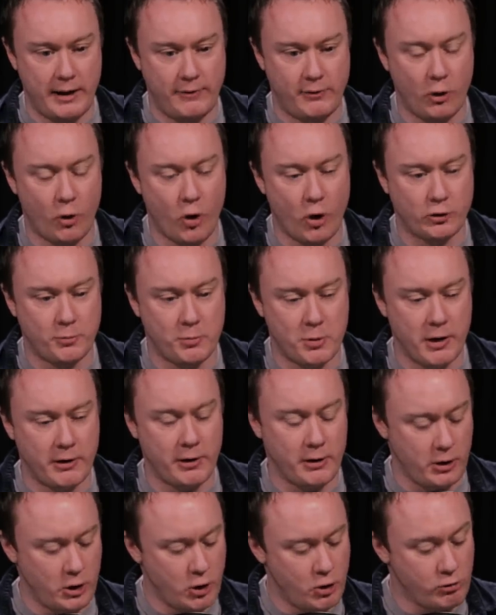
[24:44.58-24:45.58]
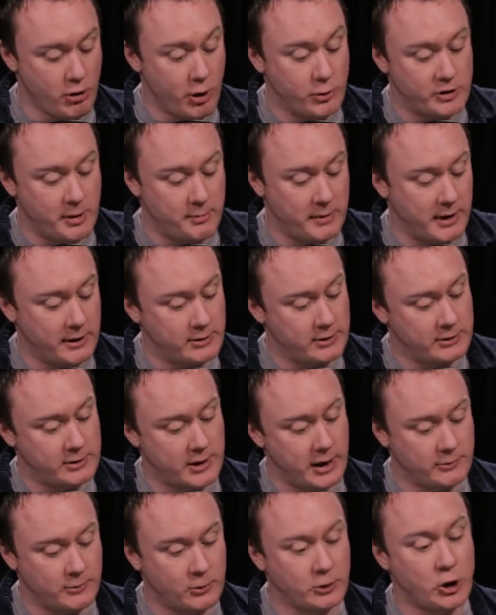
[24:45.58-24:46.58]
if you're entrepreneurial and you grow something that's
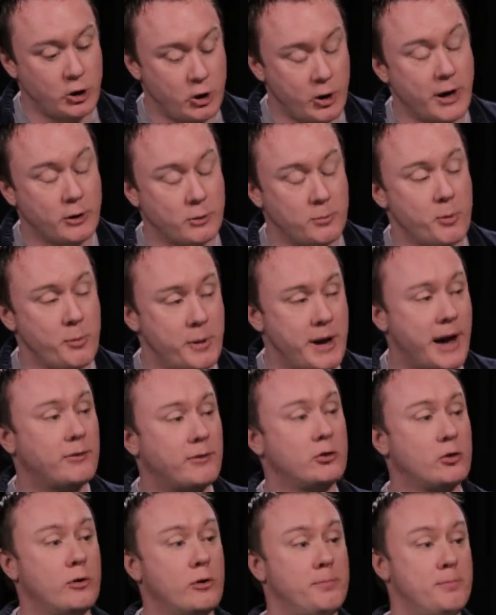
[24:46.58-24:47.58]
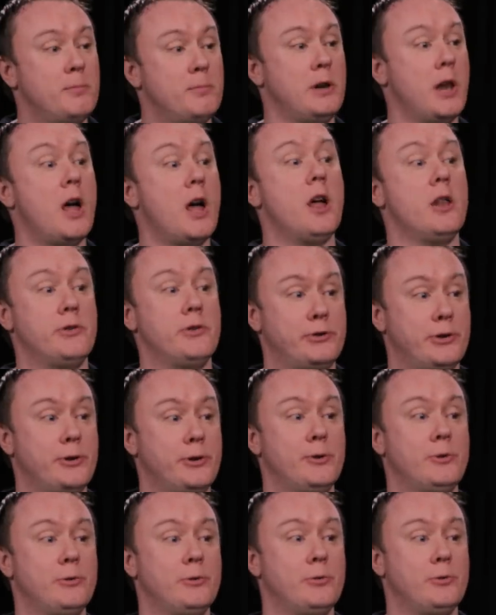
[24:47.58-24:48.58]
successful, you do get to a point where you have to sort of learn
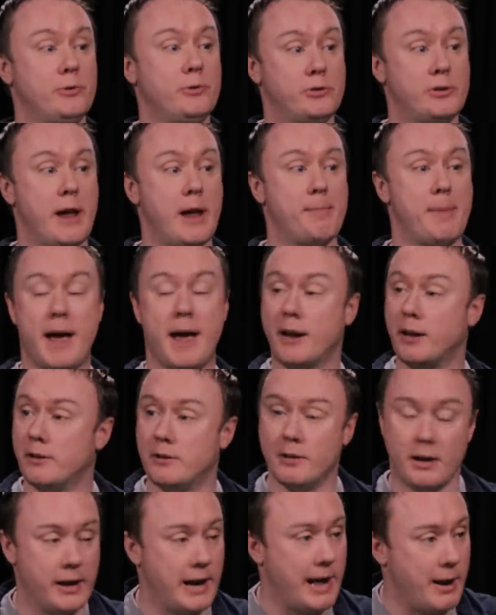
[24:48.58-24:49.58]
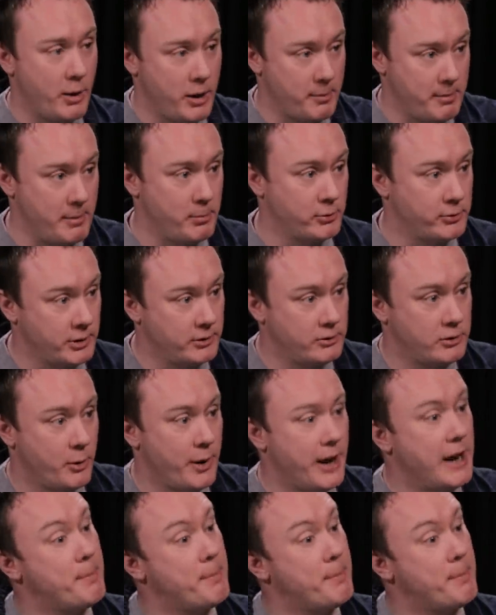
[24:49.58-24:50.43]
to step back and allow other people to do it.